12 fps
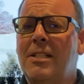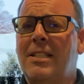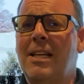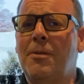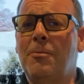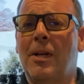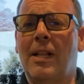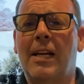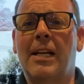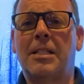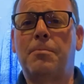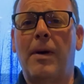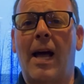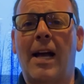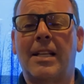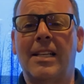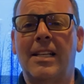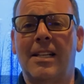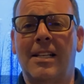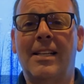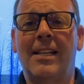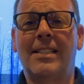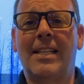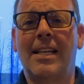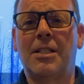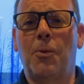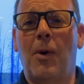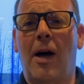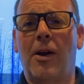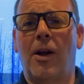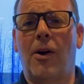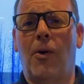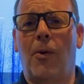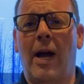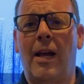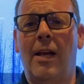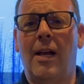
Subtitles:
didn't really expect, and it takes a while to go away.